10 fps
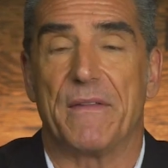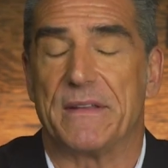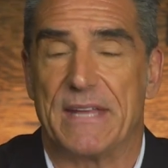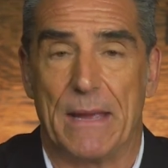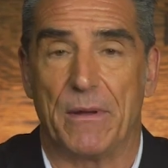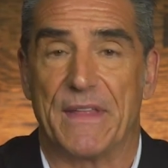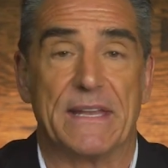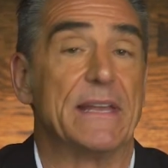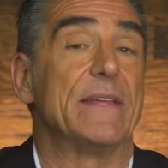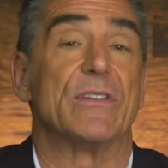the table they
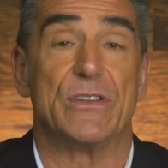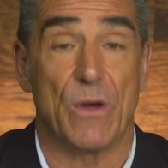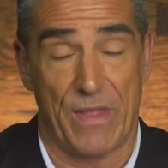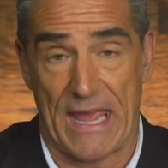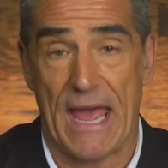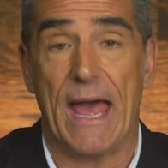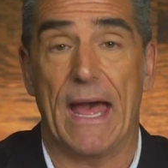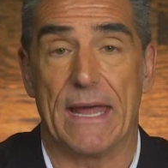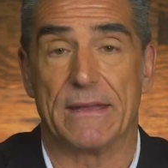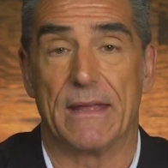didn't even know they
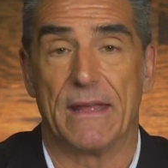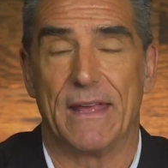had.